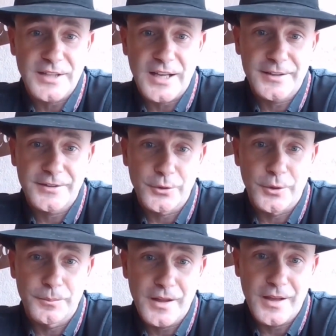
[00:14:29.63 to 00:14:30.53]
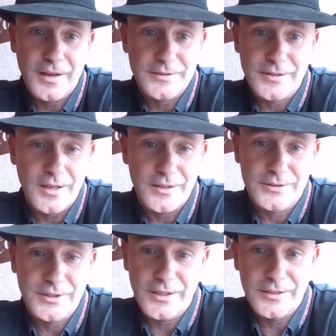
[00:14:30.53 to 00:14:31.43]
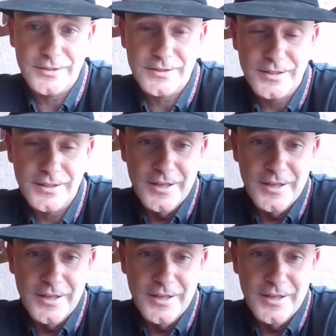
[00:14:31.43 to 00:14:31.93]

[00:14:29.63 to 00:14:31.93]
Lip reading: side to them, and it's not just